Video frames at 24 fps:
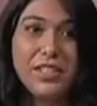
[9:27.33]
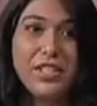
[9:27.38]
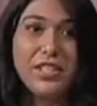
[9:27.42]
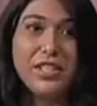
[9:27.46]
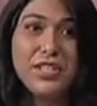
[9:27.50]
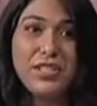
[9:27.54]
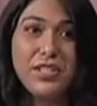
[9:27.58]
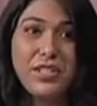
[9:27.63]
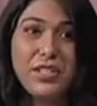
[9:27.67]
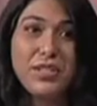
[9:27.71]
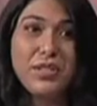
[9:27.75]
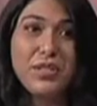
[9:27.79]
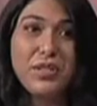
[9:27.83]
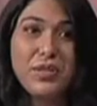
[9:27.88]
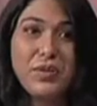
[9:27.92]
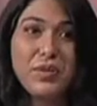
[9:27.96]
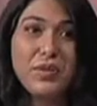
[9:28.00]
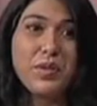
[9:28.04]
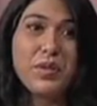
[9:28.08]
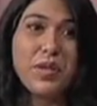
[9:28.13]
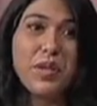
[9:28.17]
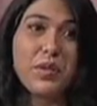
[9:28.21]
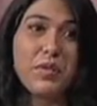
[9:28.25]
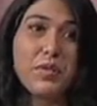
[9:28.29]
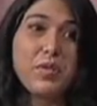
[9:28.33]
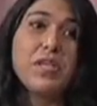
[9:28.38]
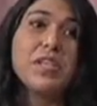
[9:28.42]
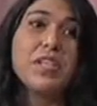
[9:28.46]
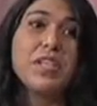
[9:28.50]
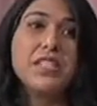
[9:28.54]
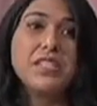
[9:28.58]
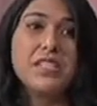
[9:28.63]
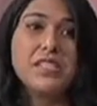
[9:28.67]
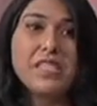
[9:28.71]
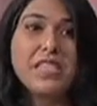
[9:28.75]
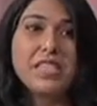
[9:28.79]
wow. to Tucson
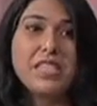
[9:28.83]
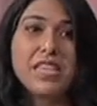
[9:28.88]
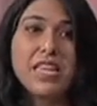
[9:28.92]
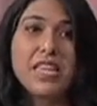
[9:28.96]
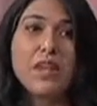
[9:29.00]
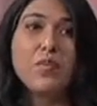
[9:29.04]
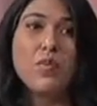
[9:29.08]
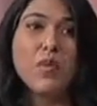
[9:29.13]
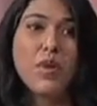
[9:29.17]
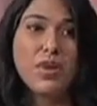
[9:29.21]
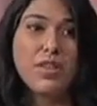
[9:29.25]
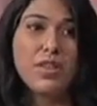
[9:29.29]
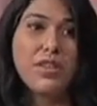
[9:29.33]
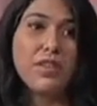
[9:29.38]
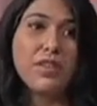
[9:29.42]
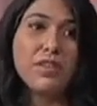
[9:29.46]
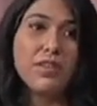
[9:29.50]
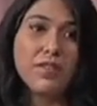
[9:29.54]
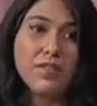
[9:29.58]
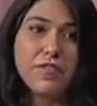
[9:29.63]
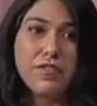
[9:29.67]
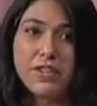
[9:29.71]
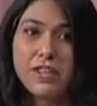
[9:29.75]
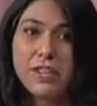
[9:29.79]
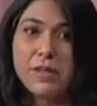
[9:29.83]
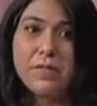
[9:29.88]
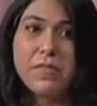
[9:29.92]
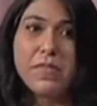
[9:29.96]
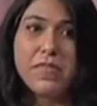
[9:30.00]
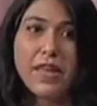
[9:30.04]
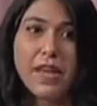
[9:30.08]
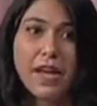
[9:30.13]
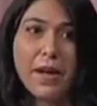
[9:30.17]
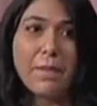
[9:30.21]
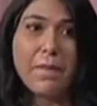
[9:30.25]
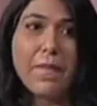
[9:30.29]
because they wanted their
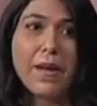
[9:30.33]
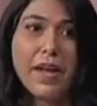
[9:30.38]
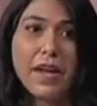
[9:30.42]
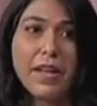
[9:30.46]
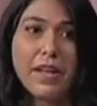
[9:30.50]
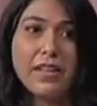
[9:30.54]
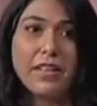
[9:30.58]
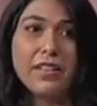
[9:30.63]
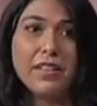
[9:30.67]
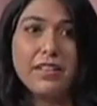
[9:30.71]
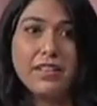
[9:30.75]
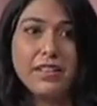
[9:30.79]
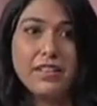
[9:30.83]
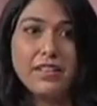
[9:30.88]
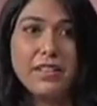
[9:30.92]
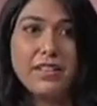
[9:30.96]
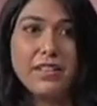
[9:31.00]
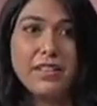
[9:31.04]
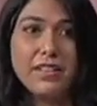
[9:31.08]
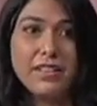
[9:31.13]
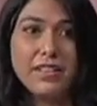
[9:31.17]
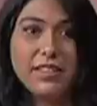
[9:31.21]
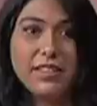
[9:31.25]
freedom that bad. And they're